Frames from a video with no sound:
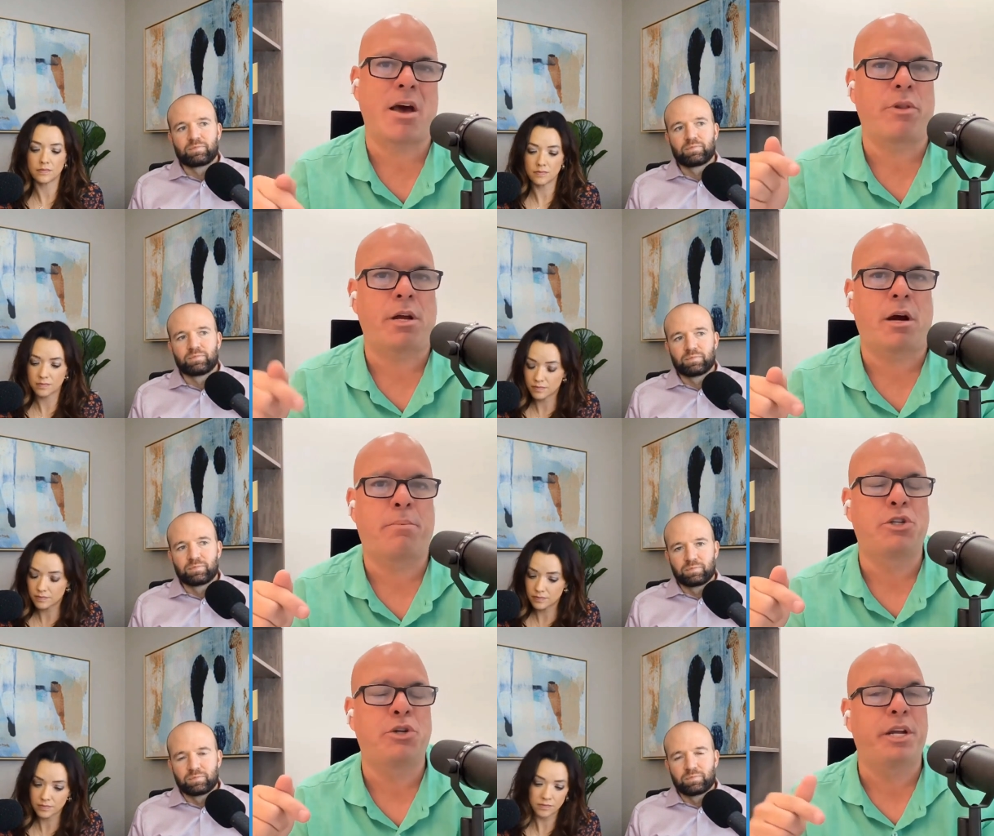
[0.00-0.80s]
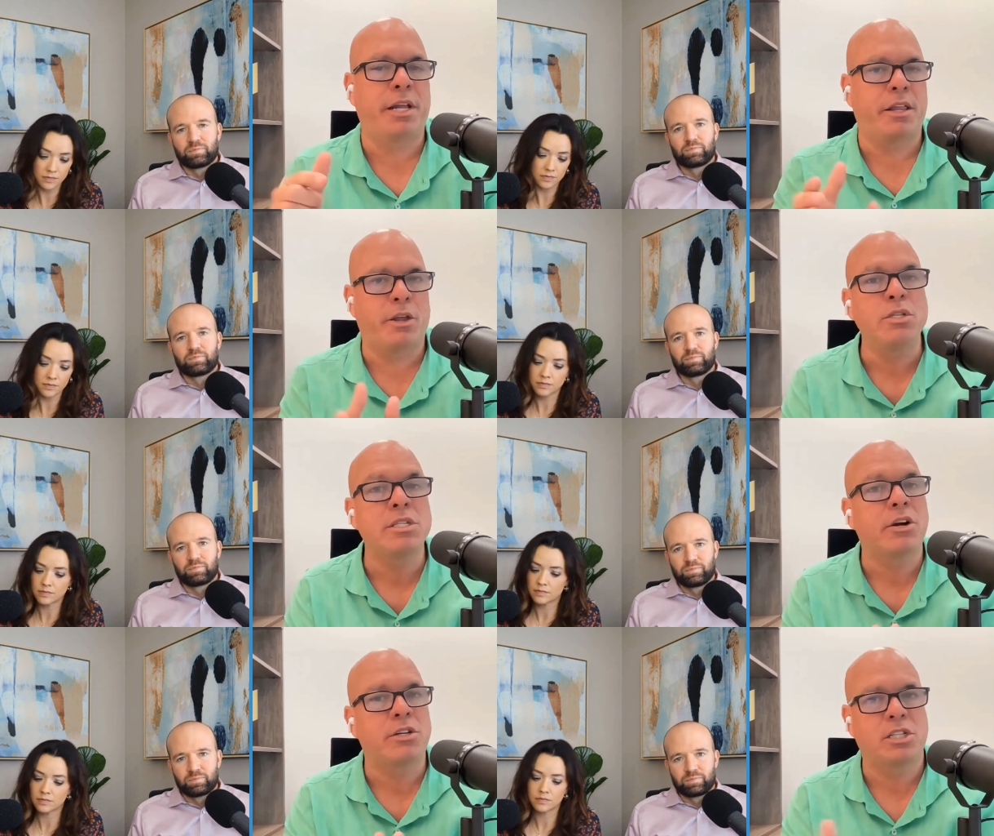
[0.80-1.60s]
Speaker 1: out on the opportunity. And
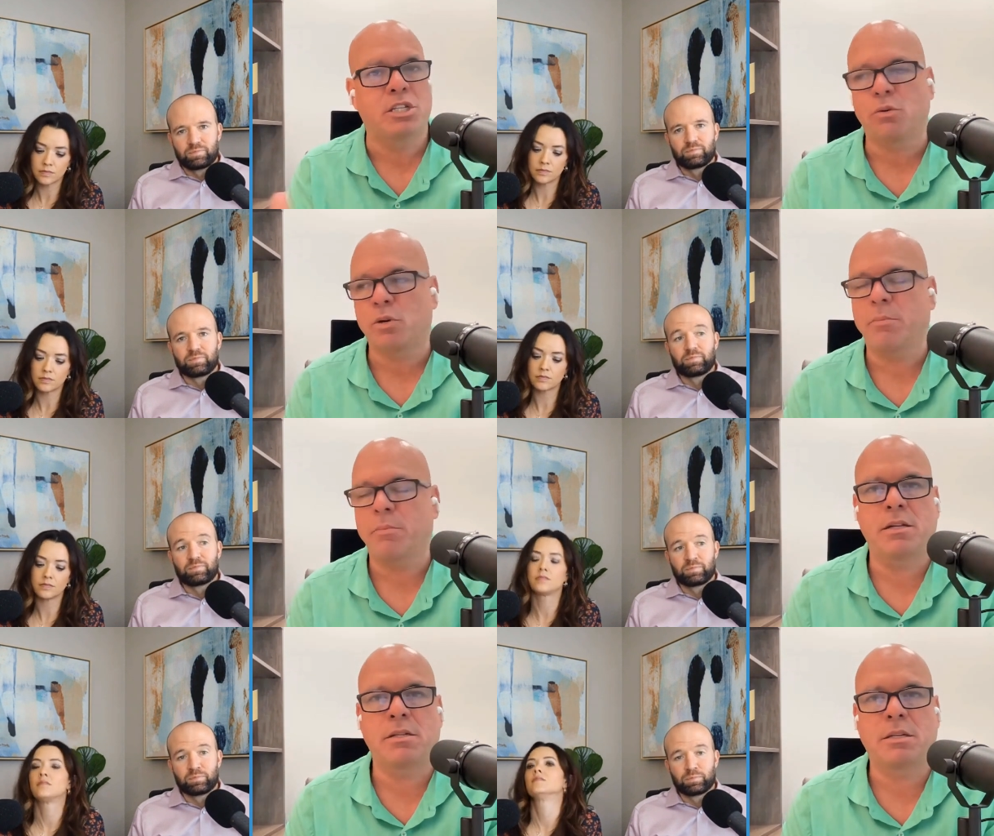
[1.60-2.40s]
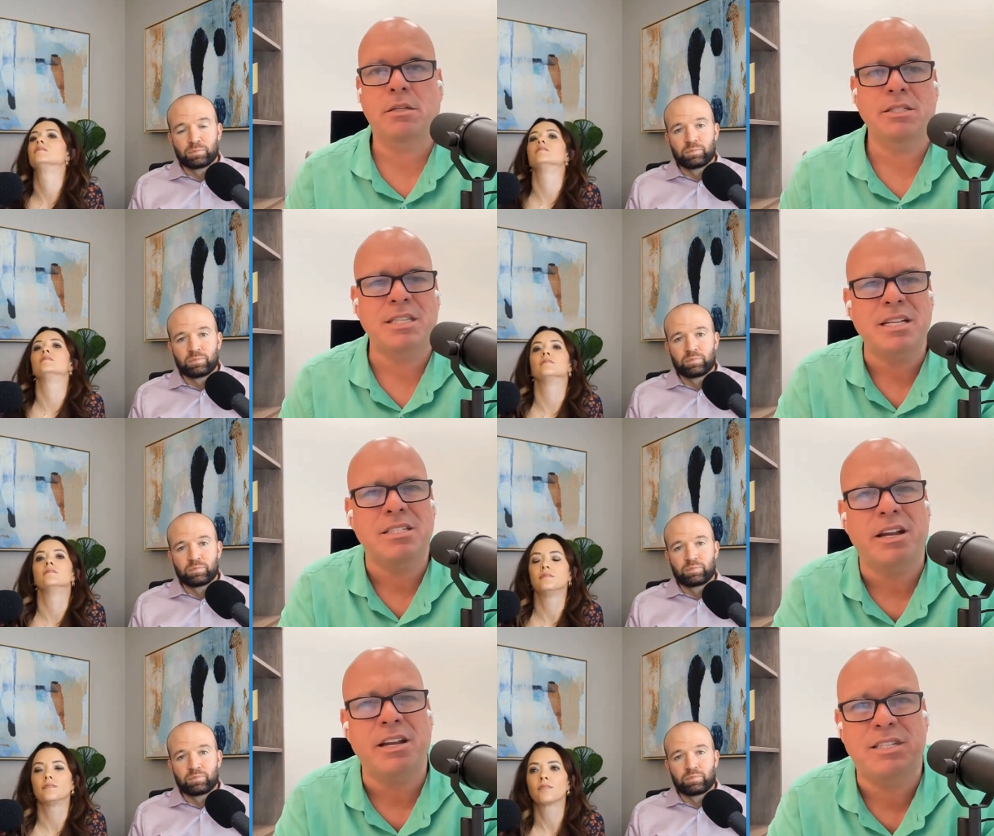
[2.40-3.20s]
those that are still coming into this thing, this
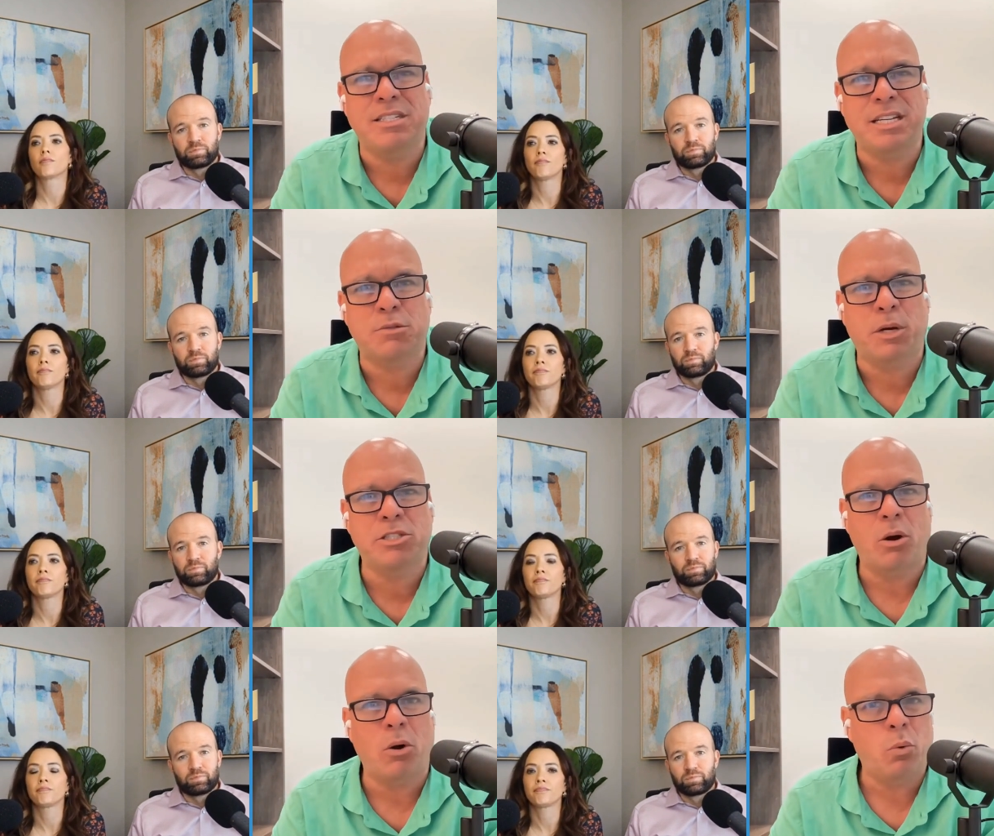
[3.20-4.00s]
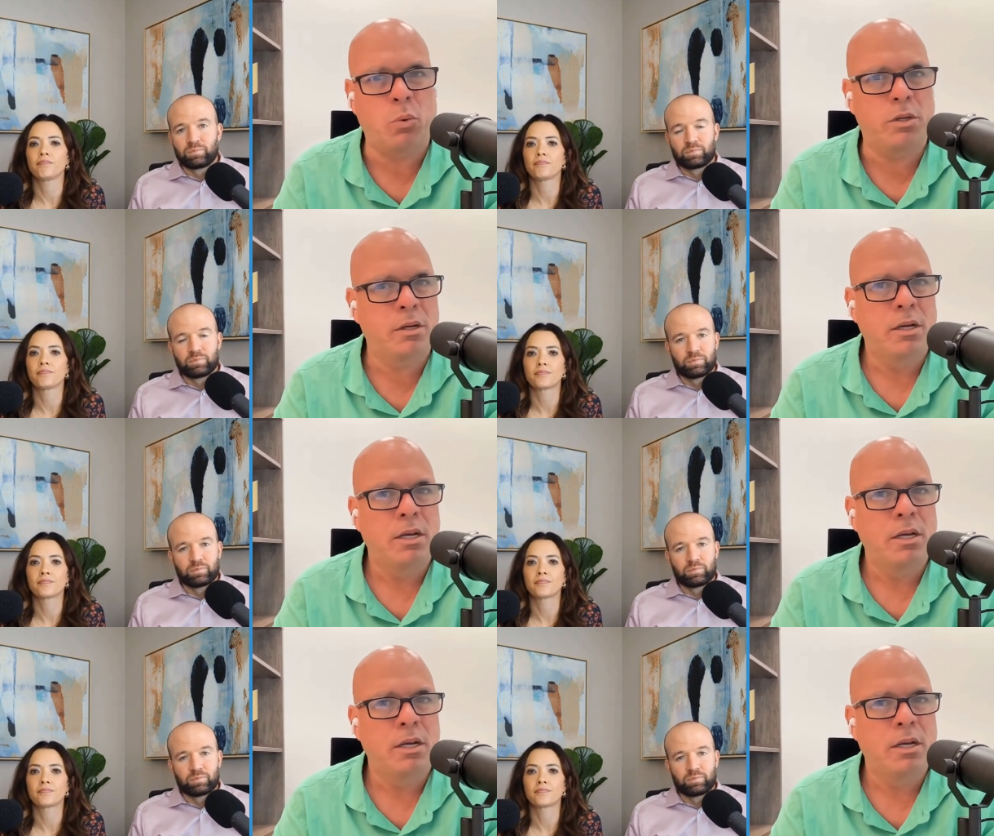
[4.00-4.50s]
thing's not even six months old.